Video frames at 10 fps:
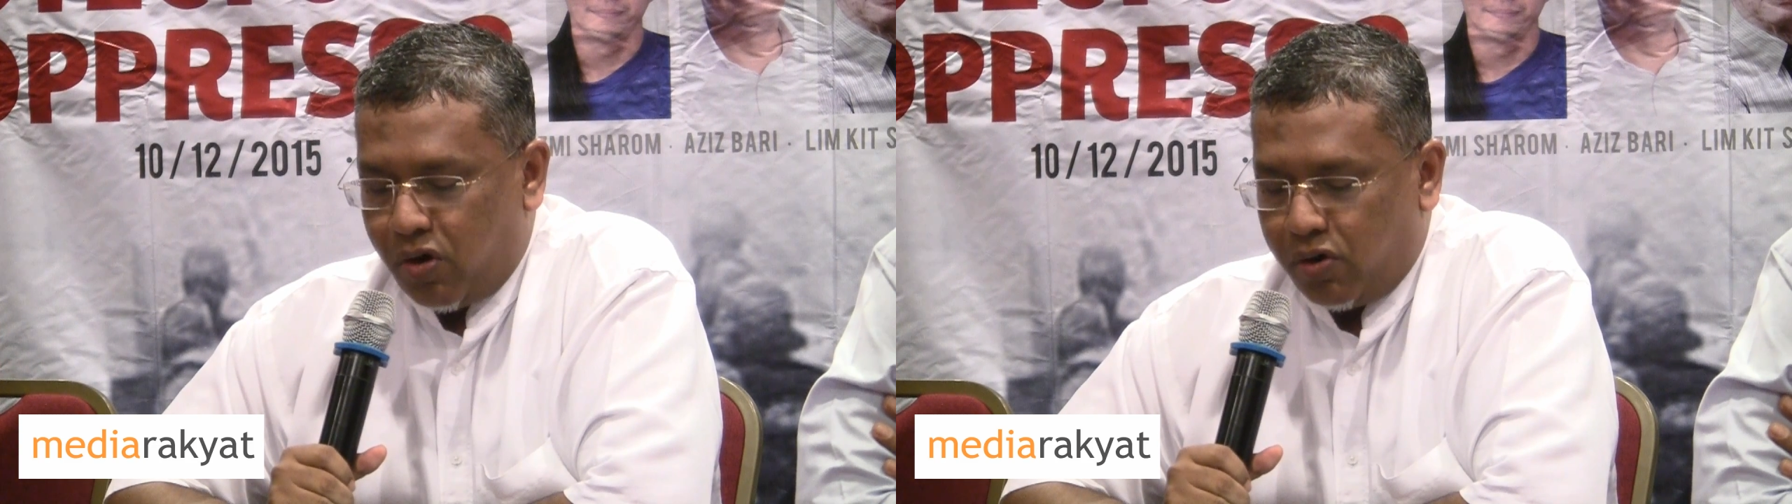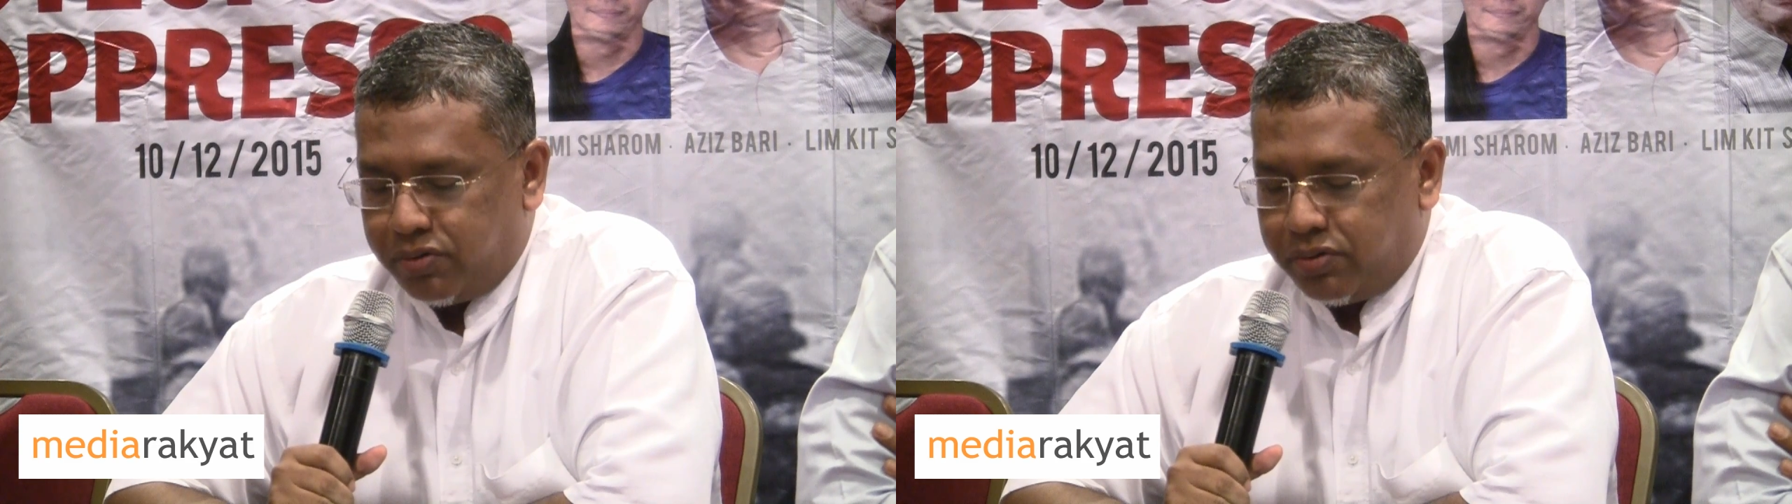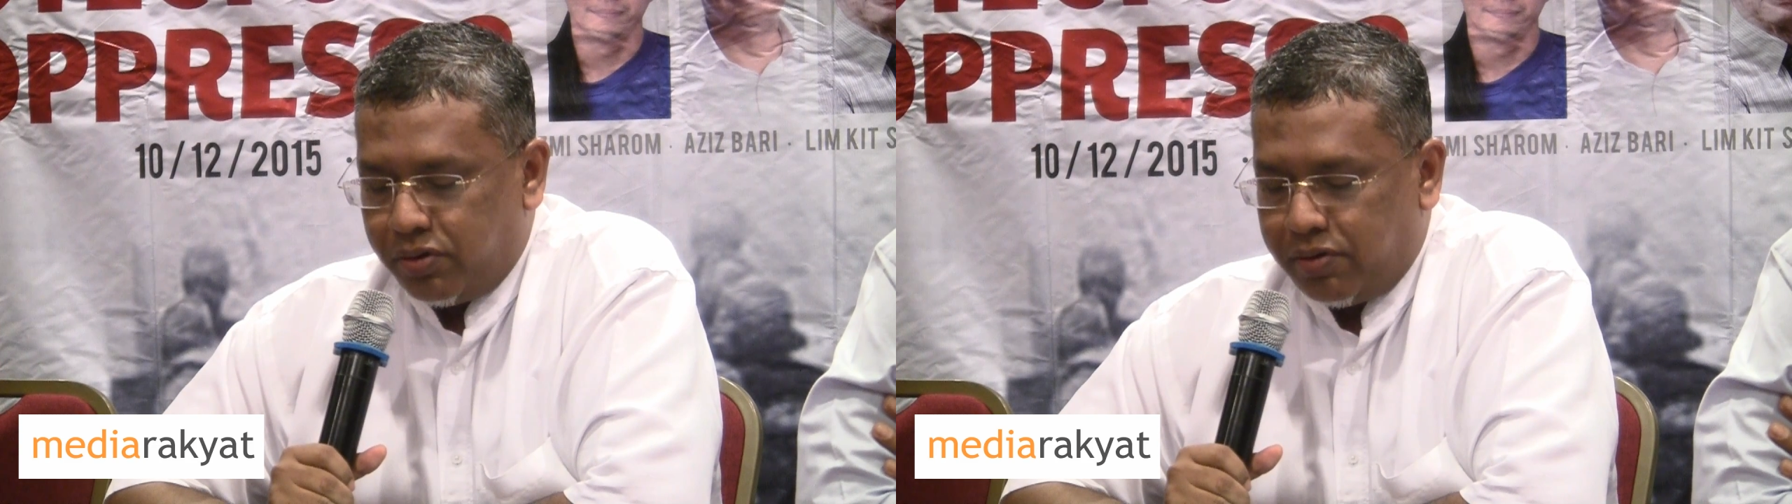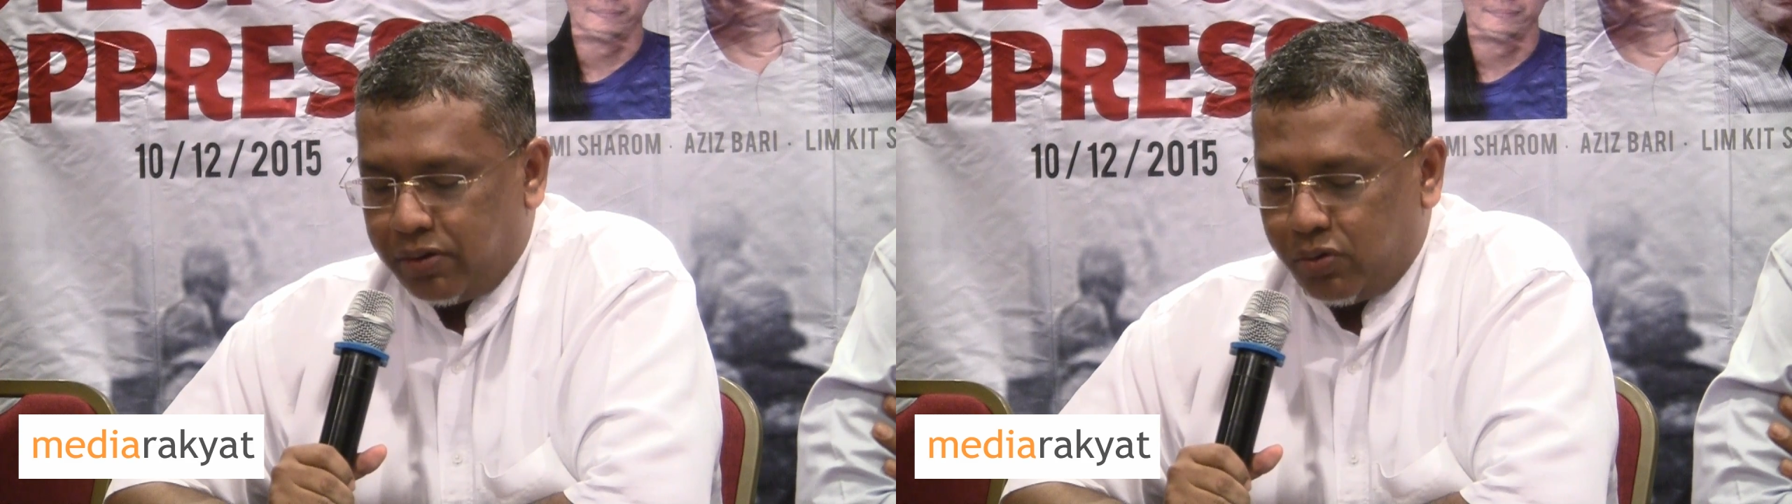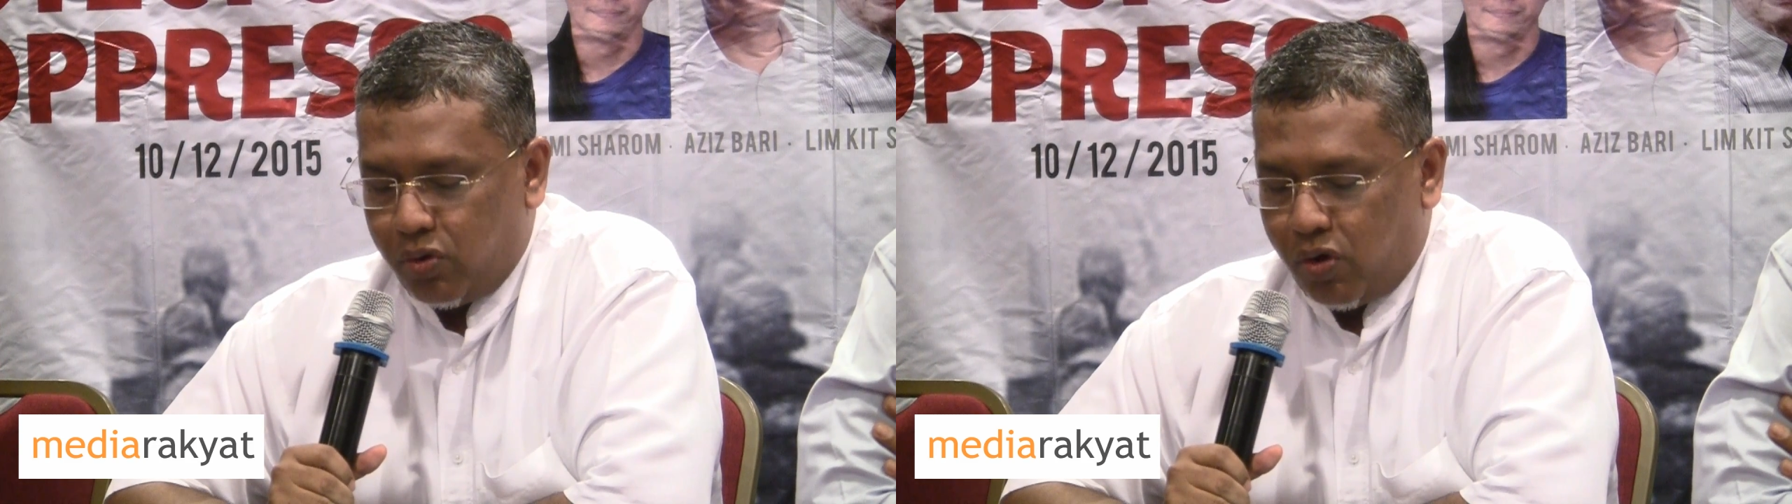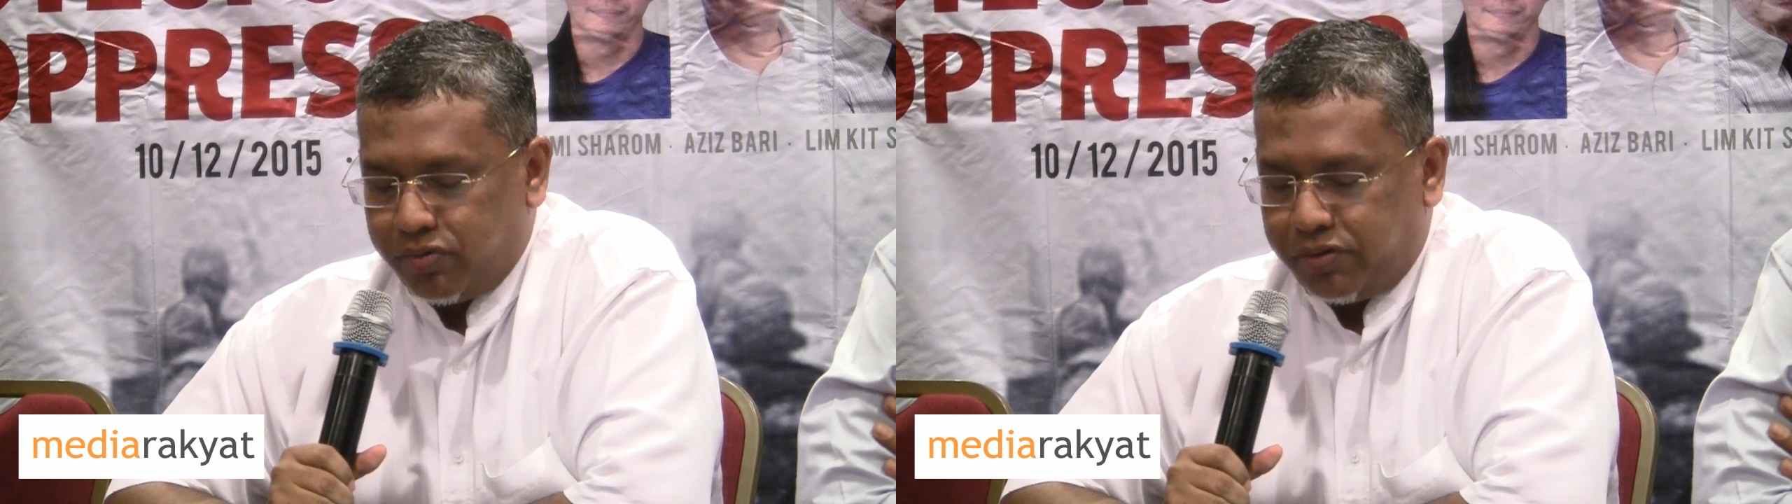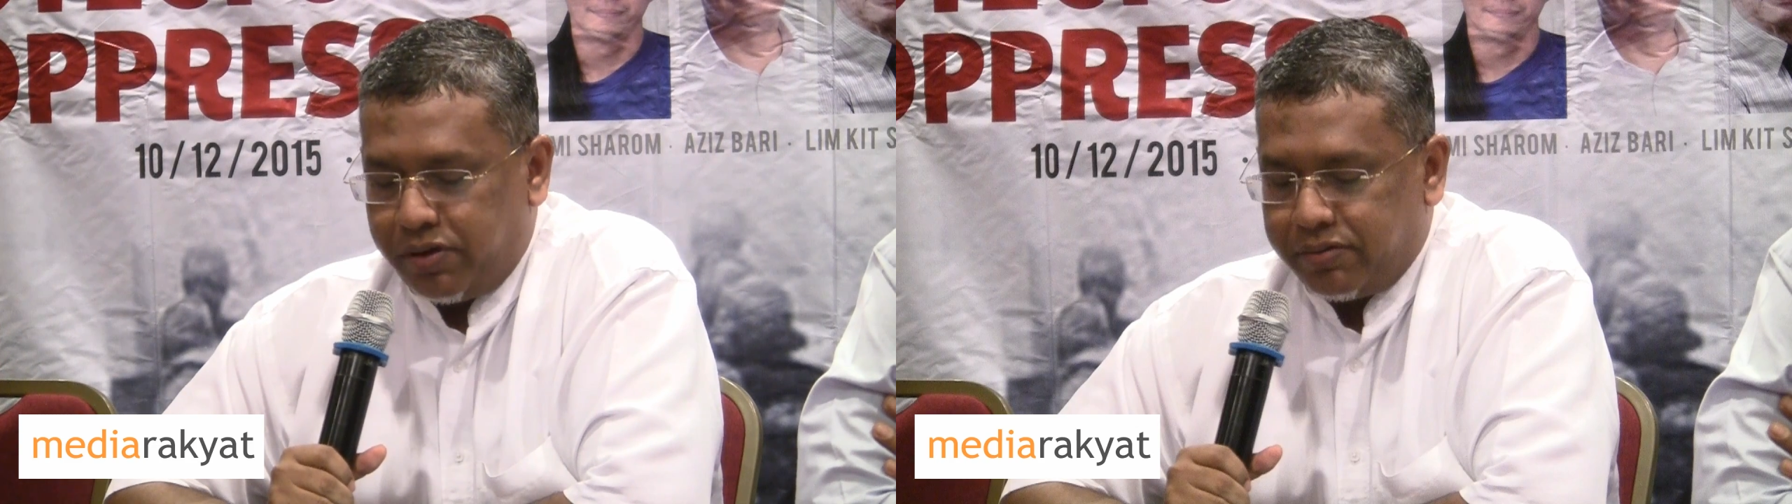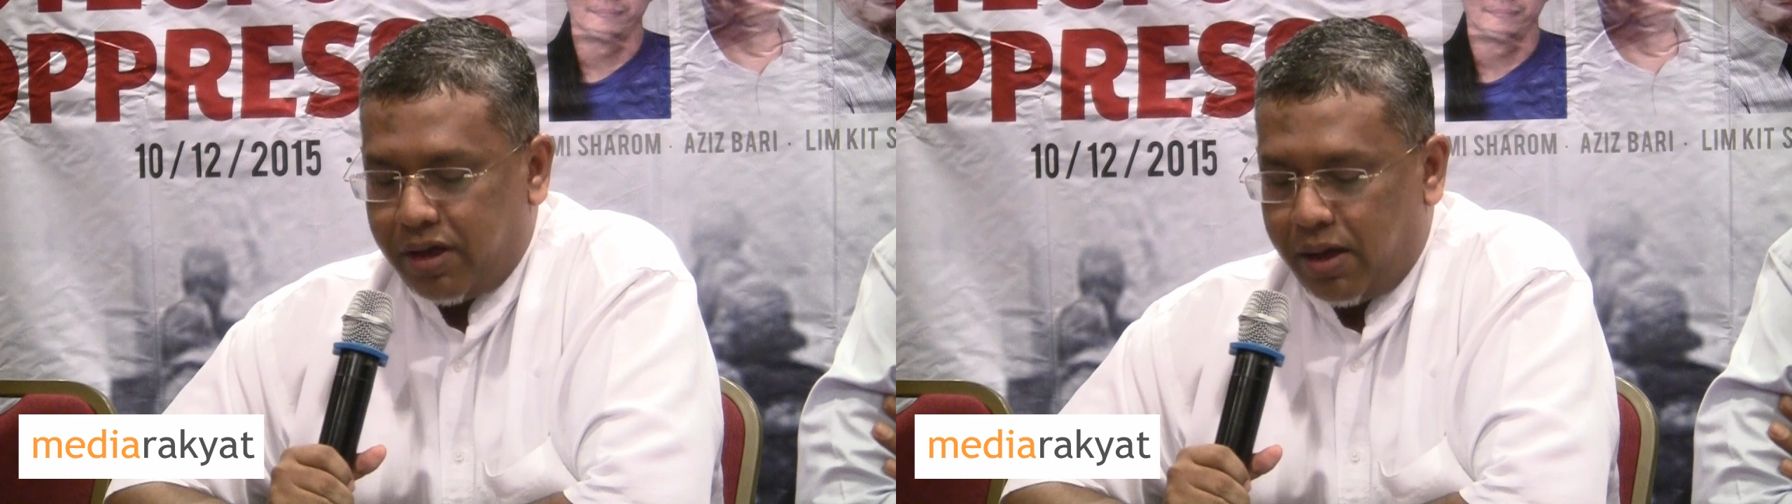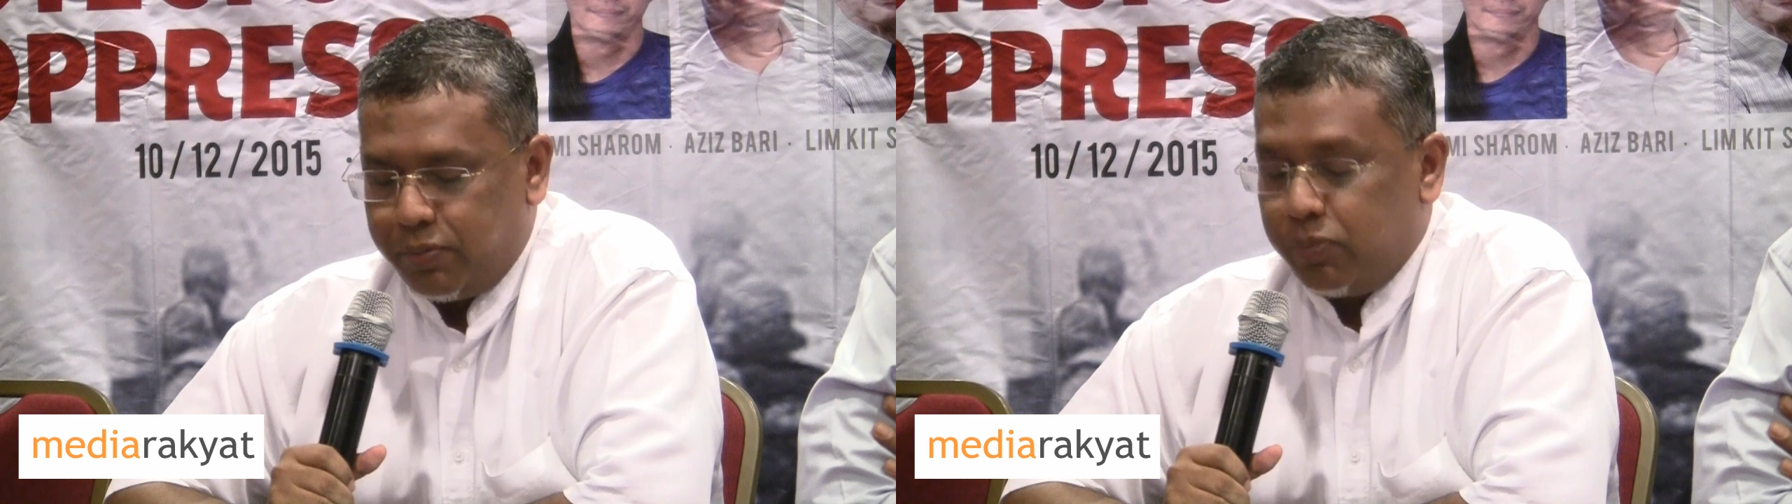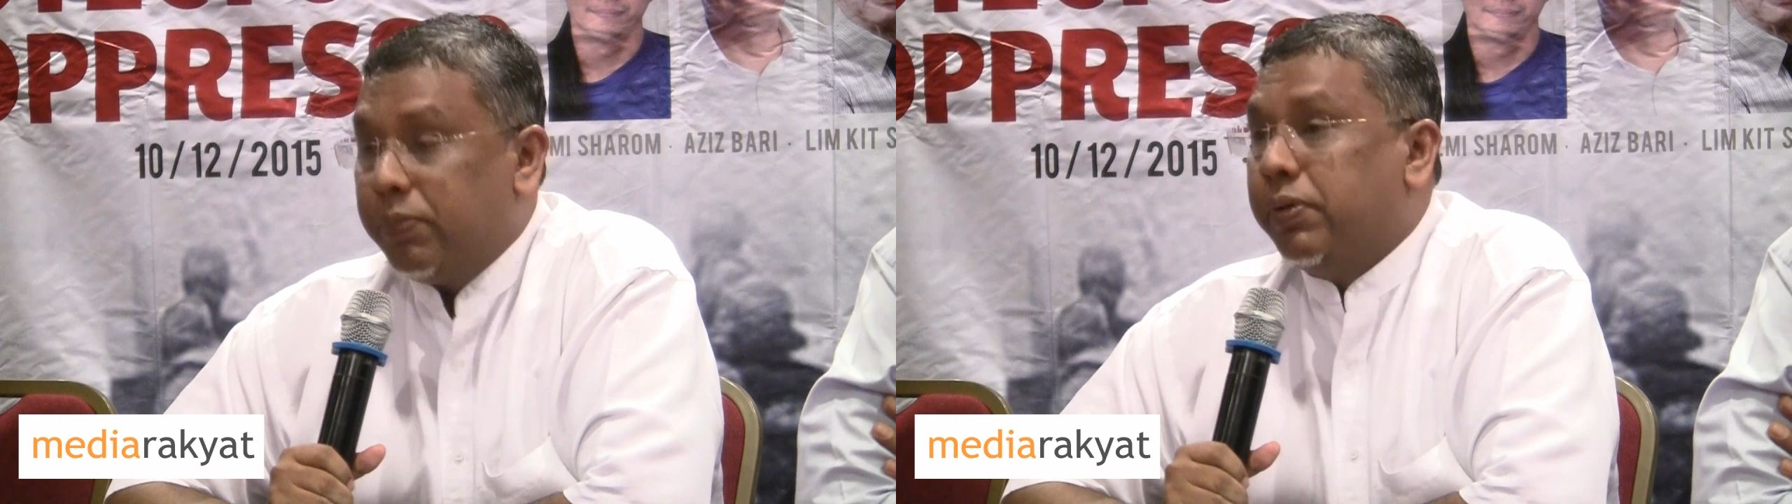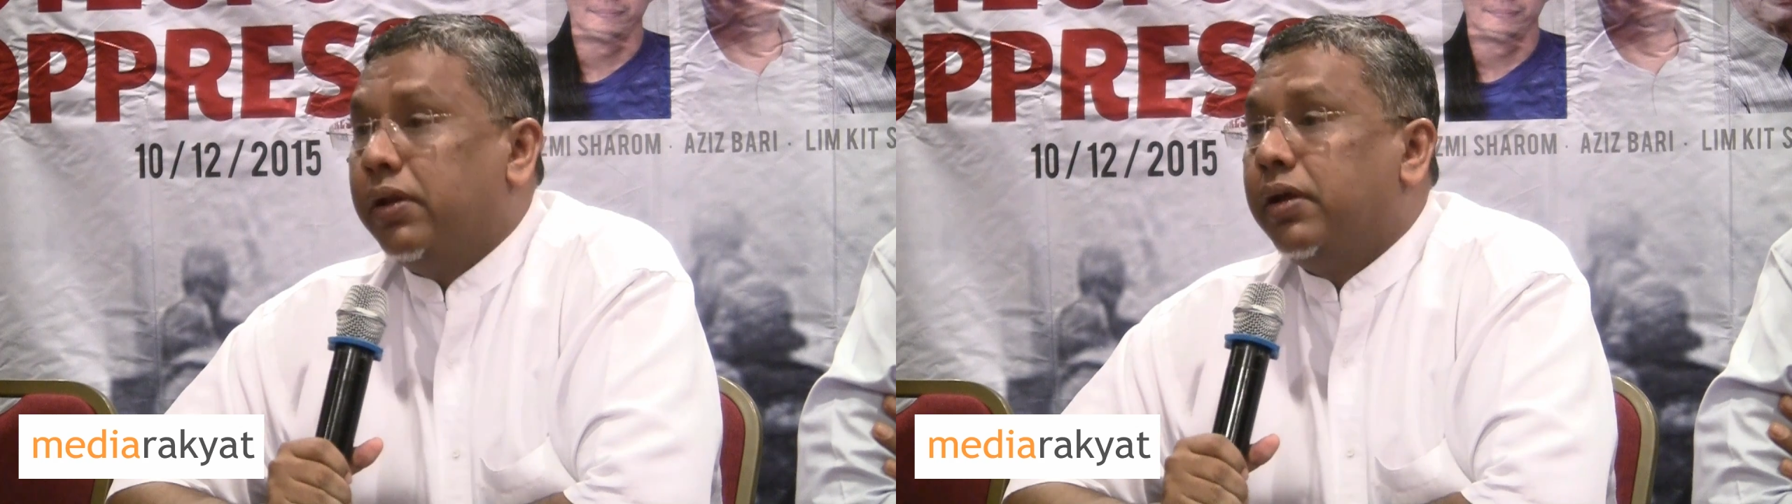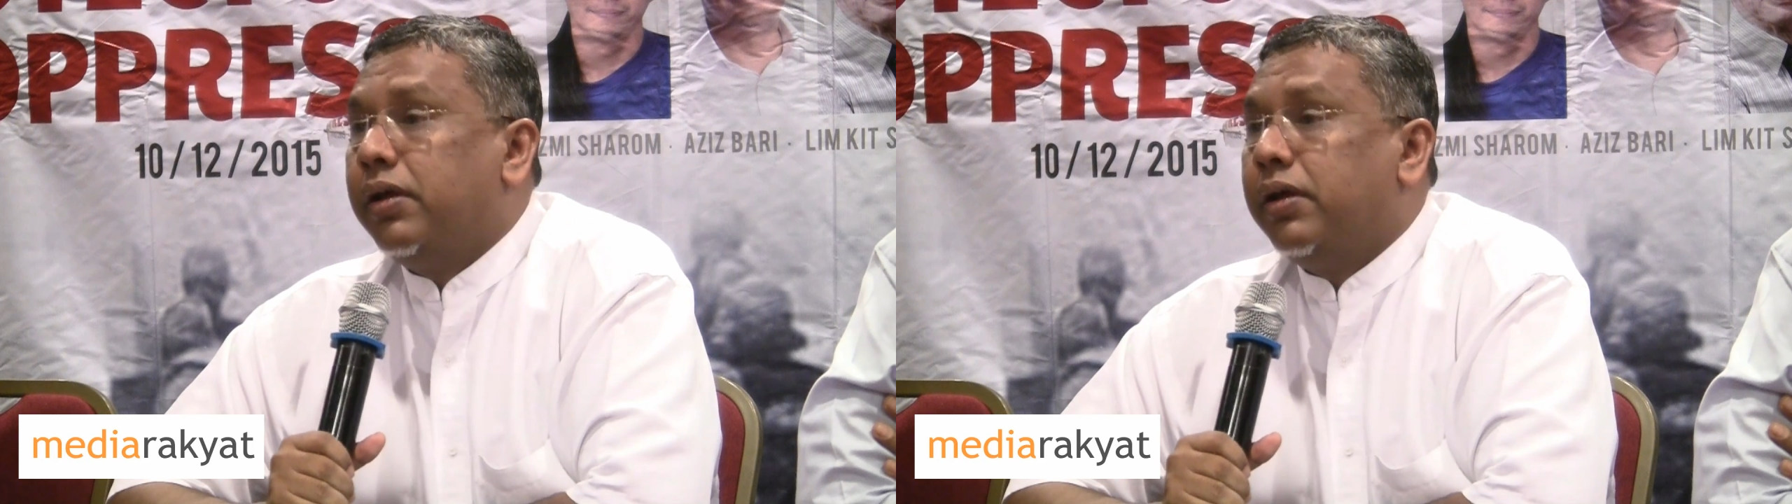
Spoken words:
cause serious harm to people.